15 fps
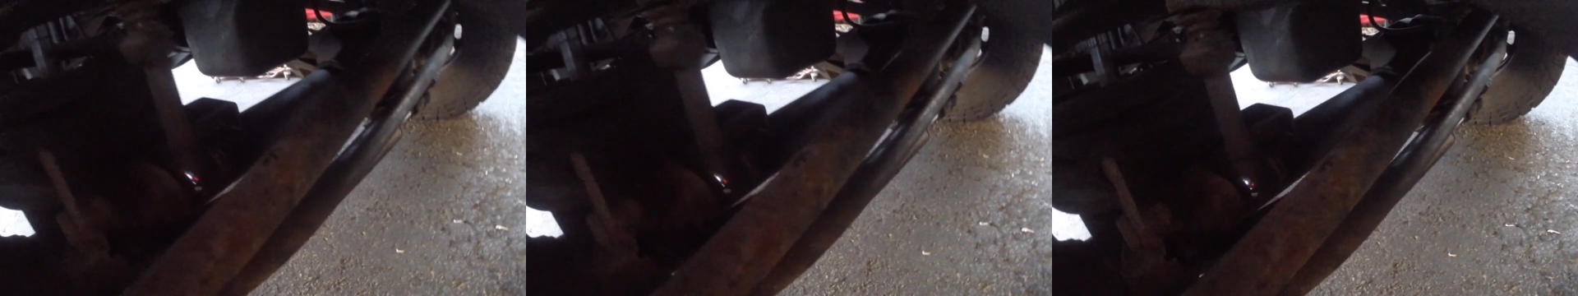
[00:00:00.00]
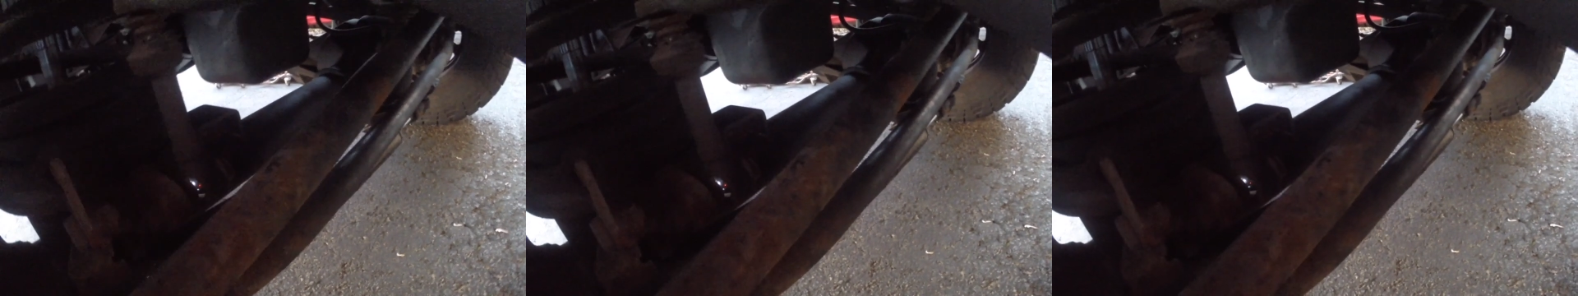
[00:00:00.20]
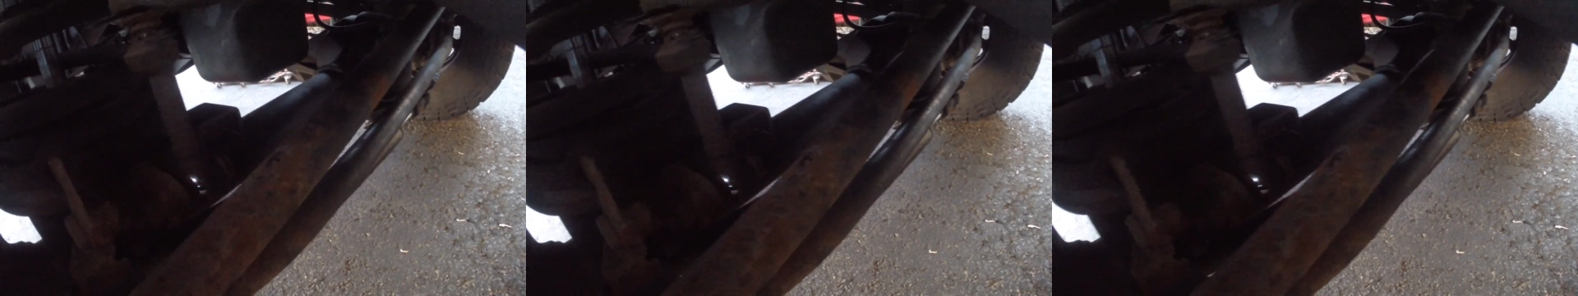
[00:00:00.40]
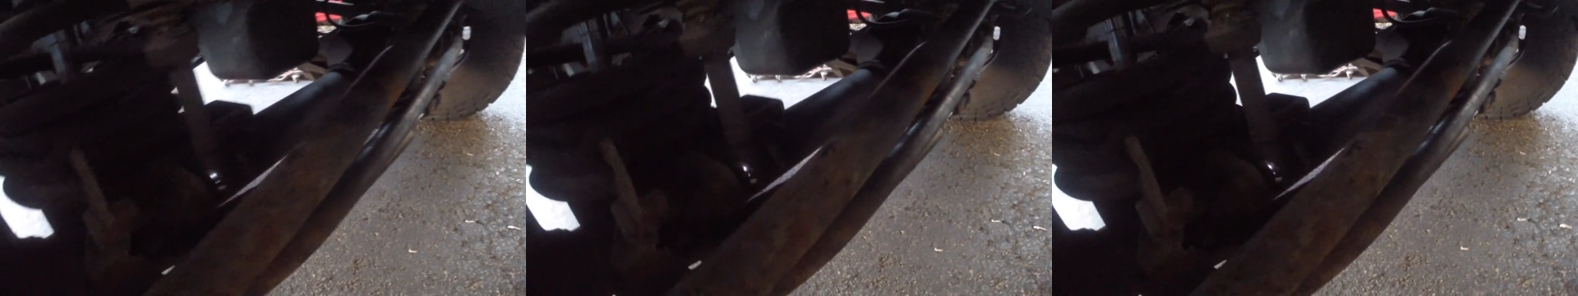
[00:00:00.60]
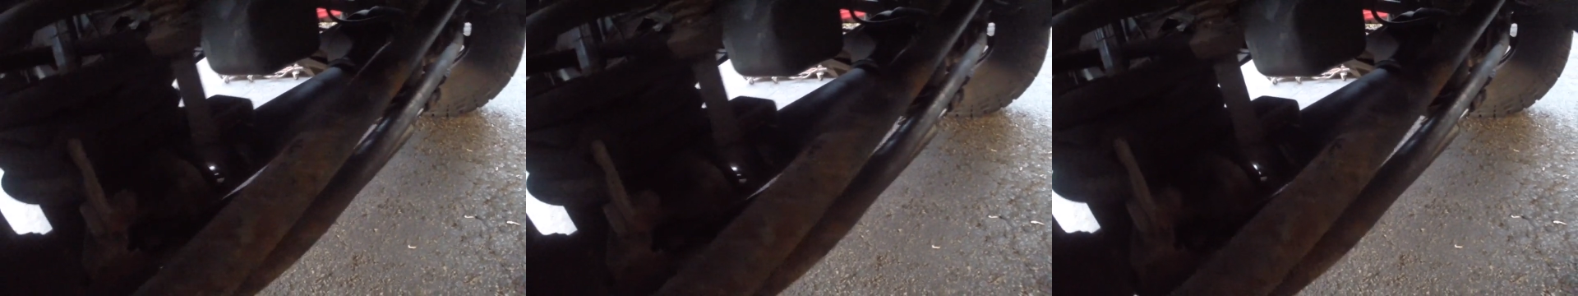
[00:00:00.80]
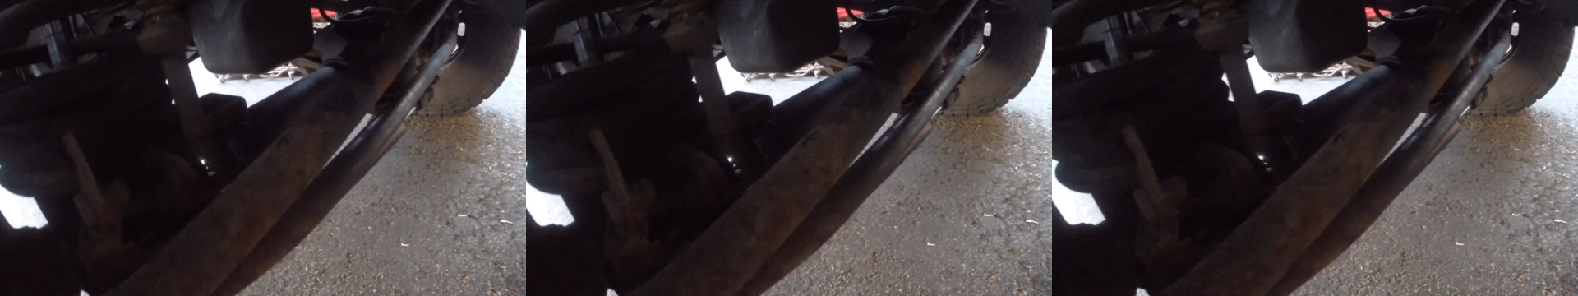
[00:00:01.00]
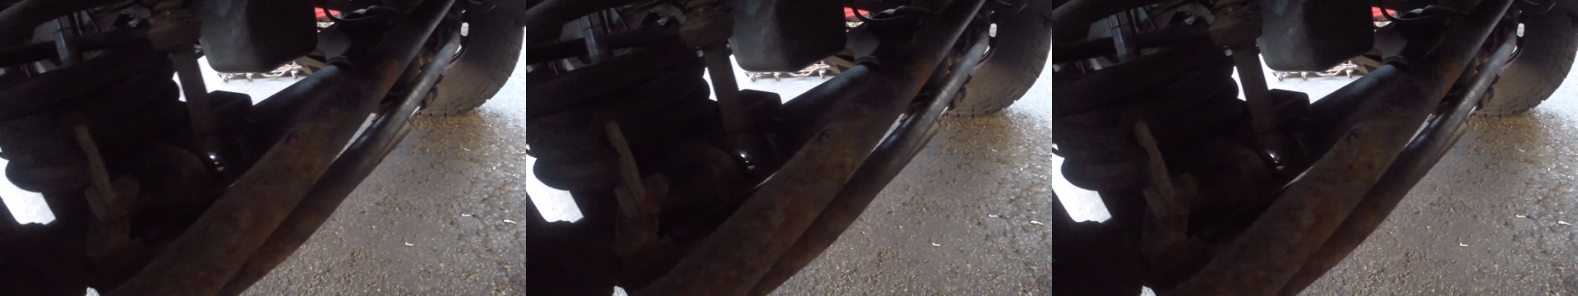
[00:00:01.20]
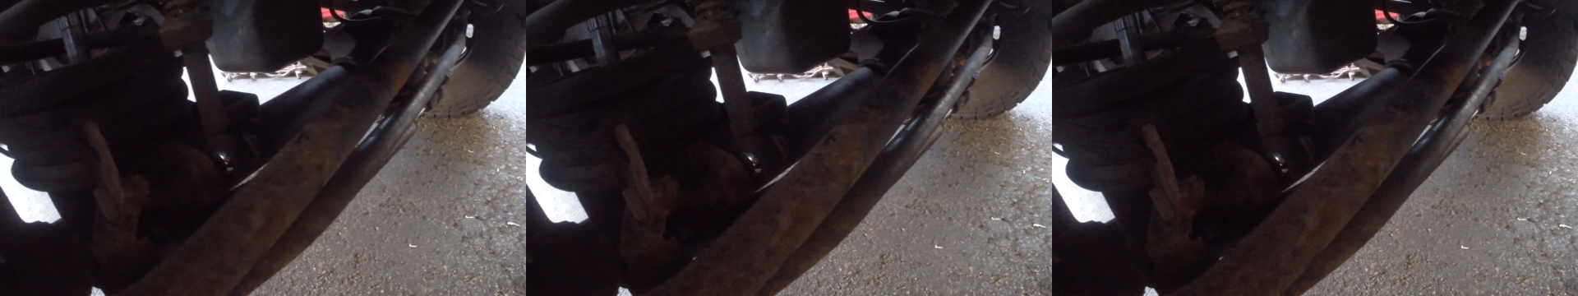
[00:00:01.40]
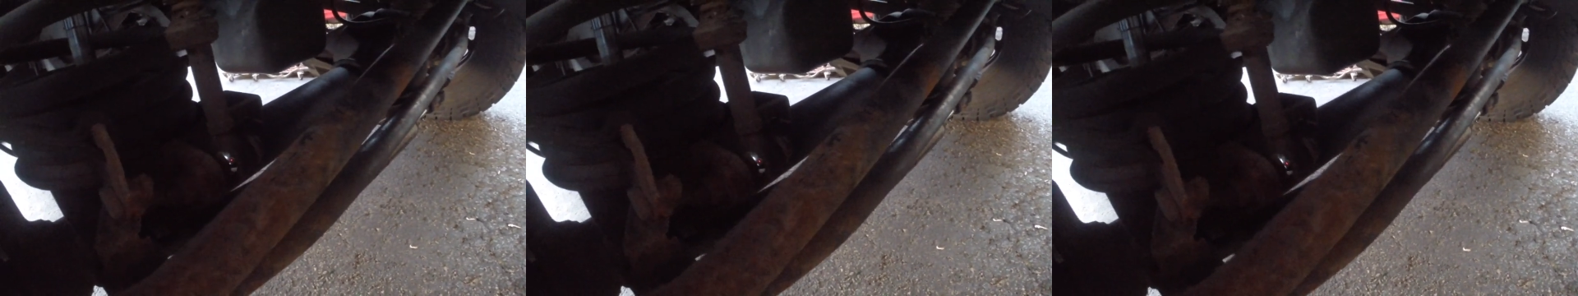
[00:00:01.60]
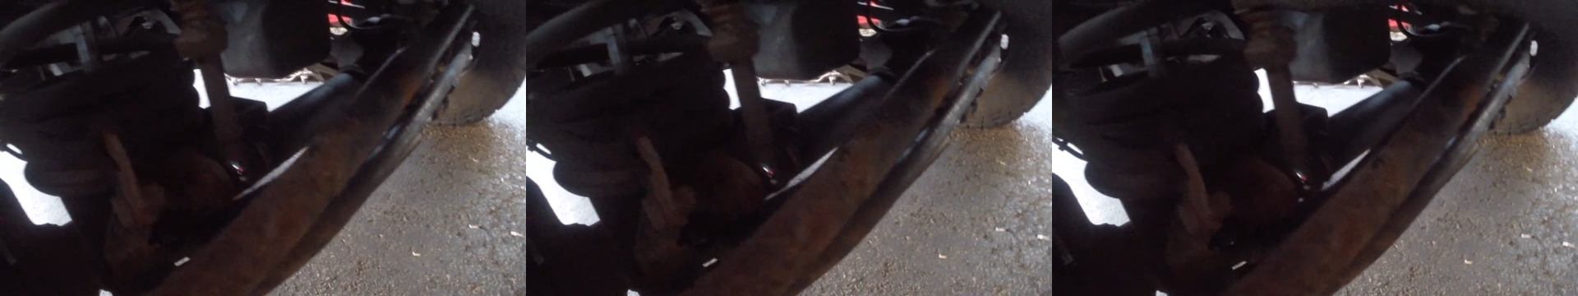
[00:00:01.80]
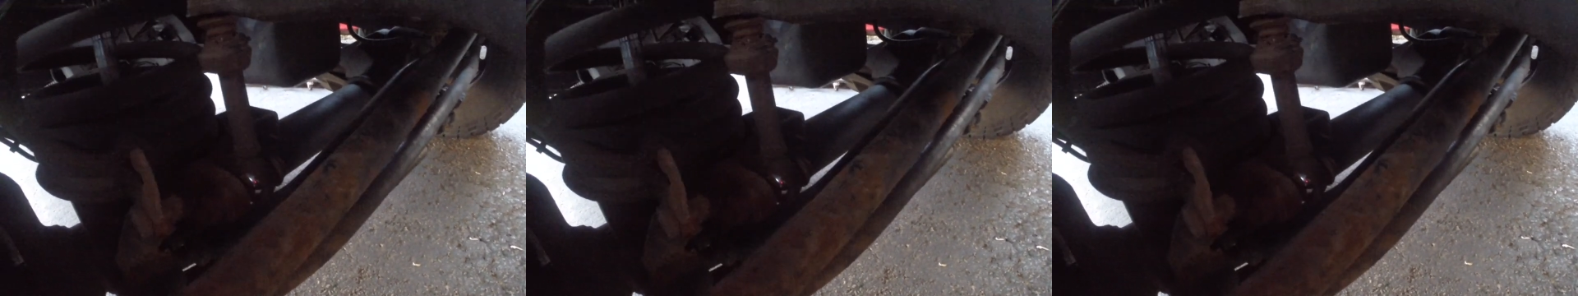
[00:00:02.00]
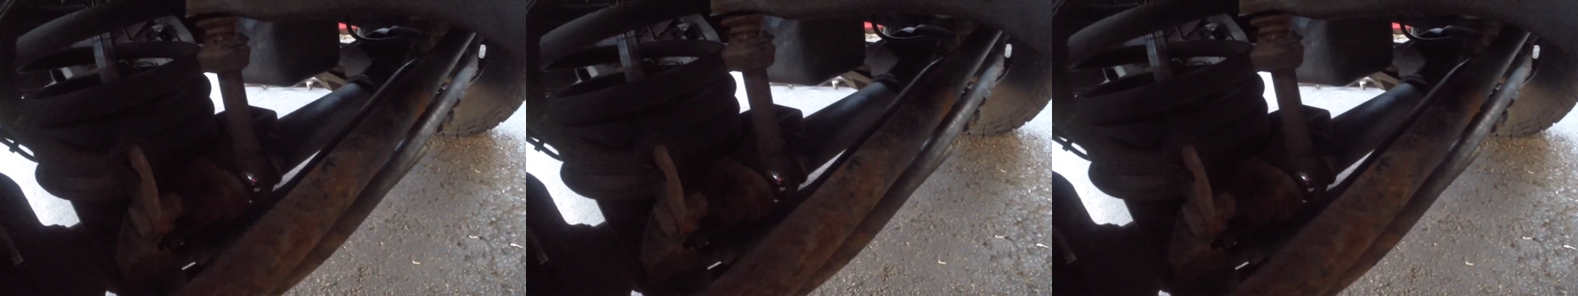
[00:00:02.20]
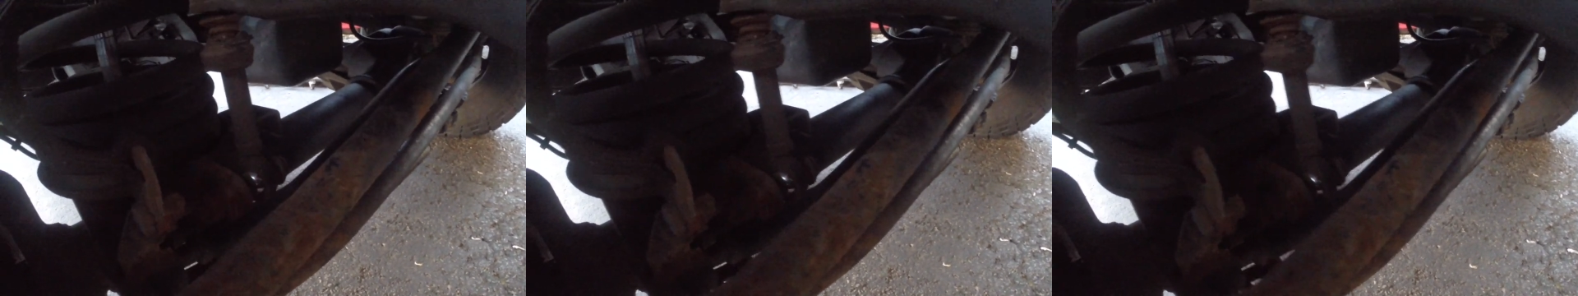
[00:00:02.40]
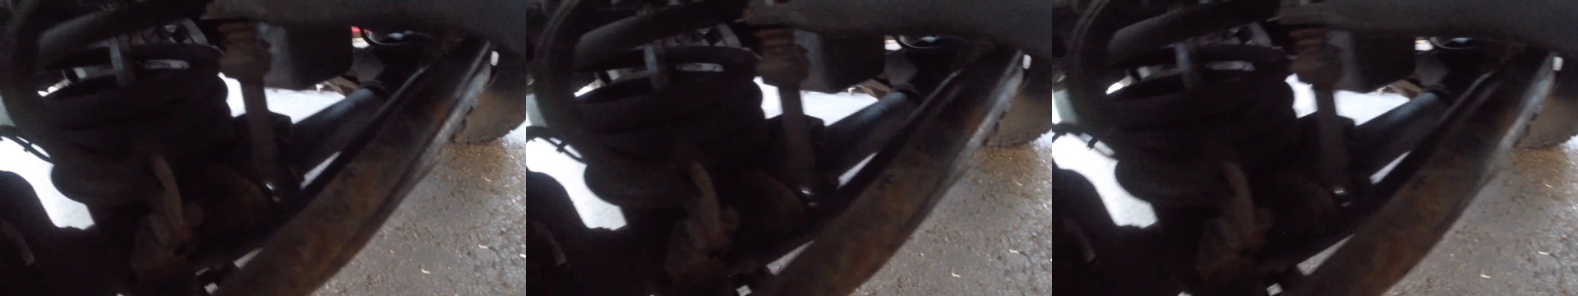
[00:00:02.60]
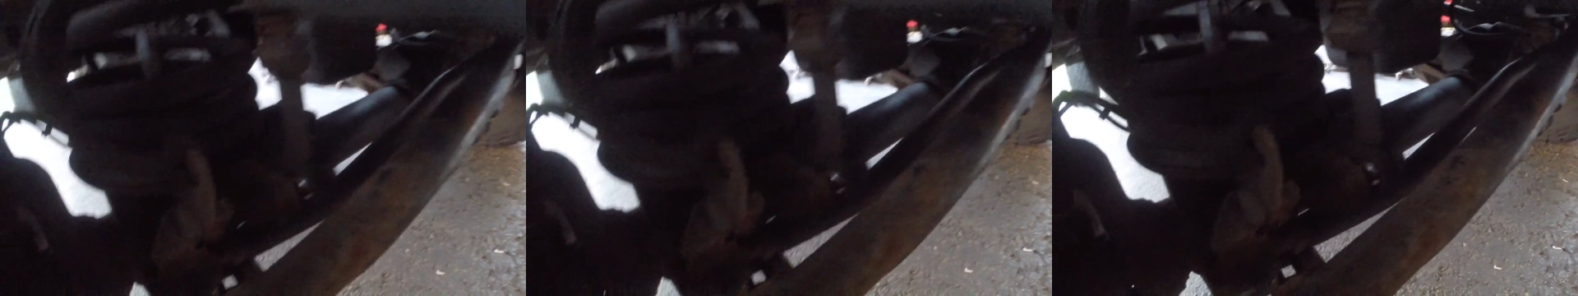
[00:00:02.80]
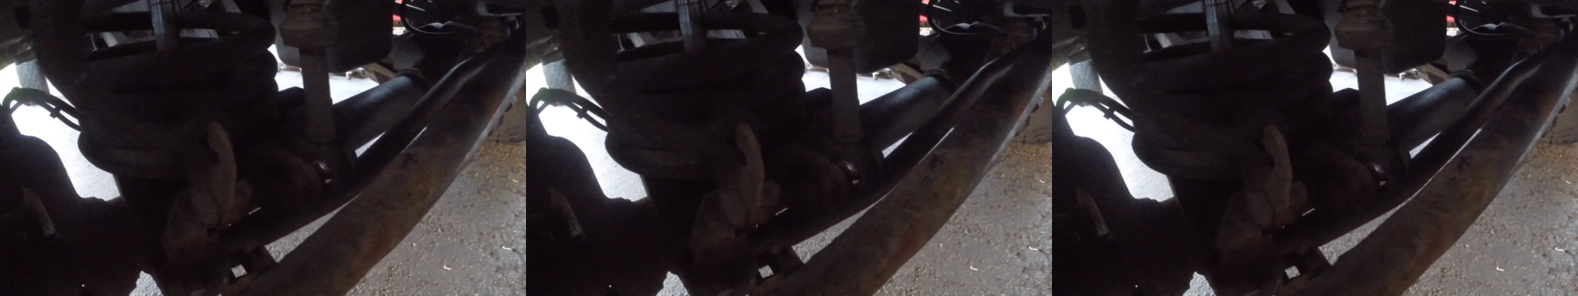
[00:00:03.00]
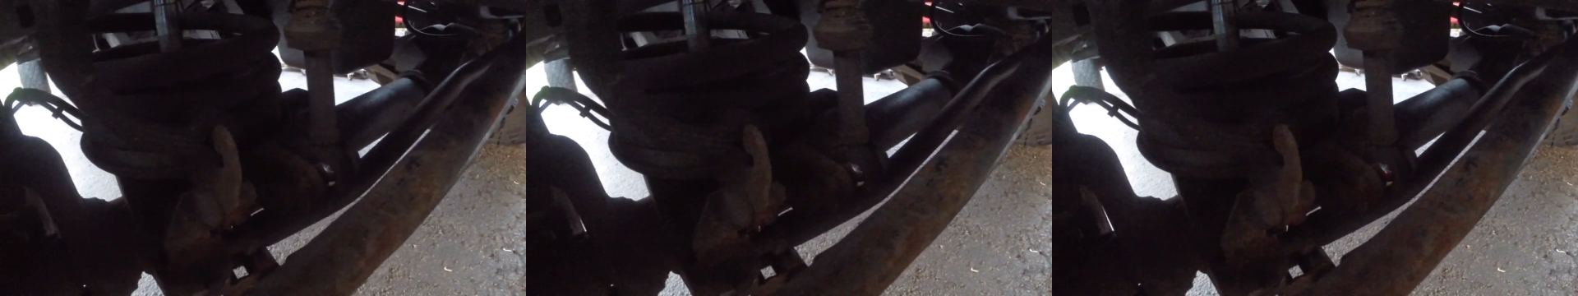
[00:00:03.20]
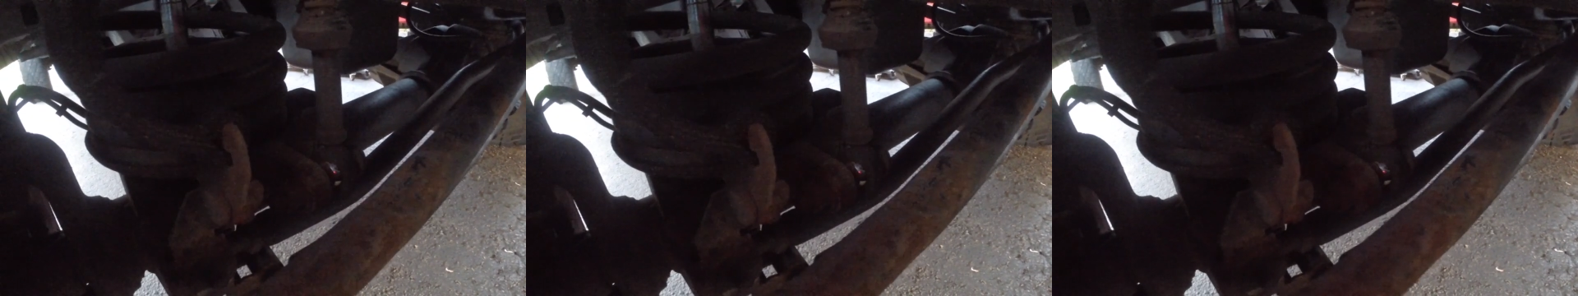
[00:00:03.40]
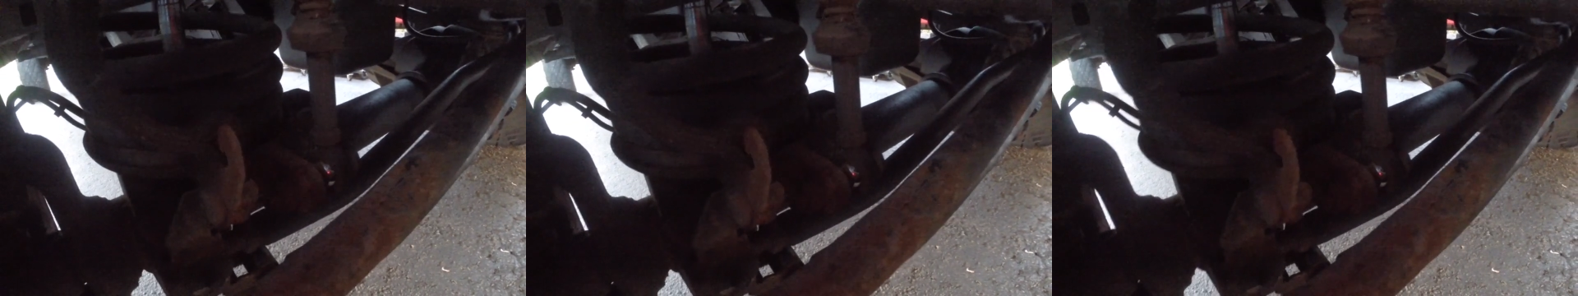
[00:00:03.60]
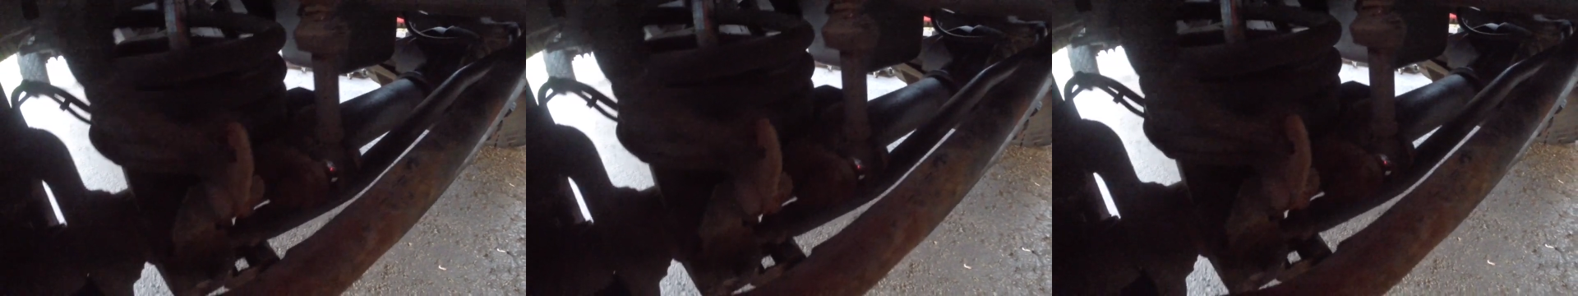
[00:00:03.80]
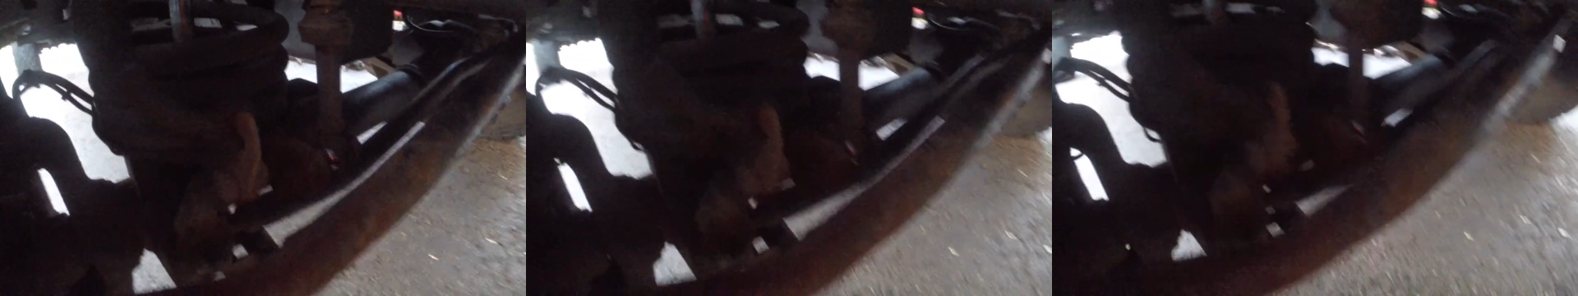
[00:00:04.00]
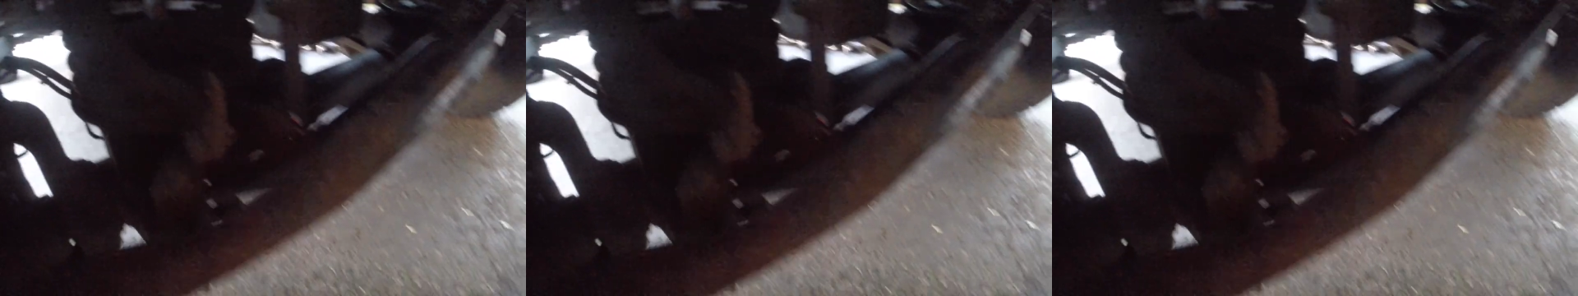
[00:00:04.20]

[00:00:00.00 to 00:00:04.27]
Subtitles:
(no speaker visible)